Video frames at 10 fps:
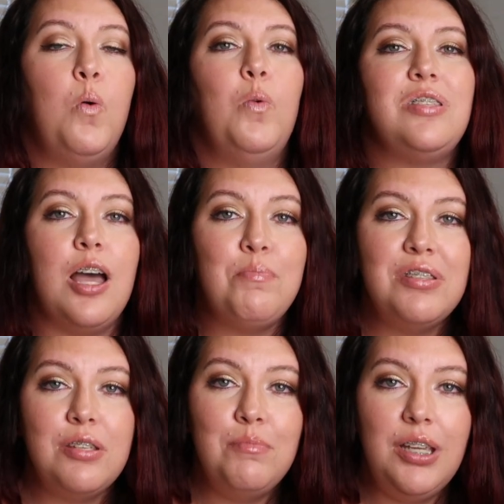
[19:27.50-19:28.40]
what's
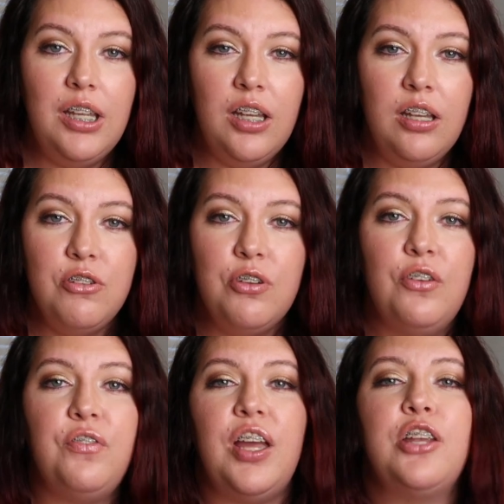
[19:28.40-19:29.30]
happened to me to
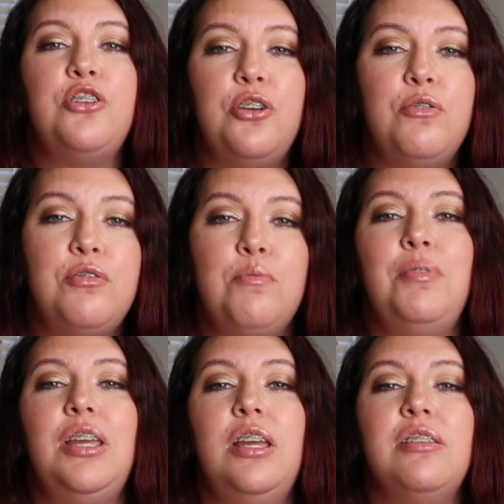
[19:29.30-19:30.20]
affect you to
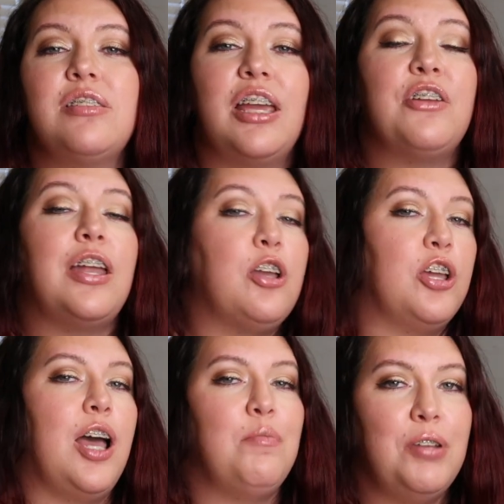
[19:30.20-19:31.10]
be scared that it
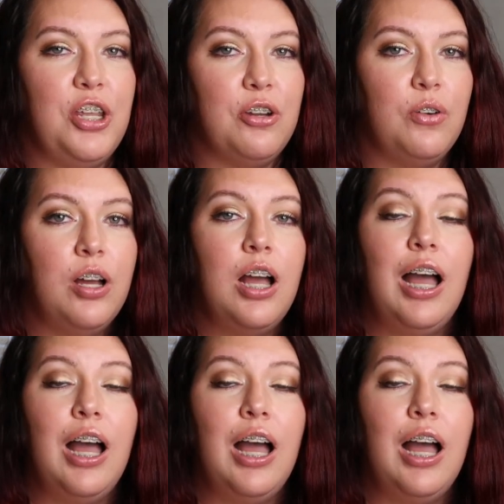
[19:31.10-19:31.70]
could happen to you.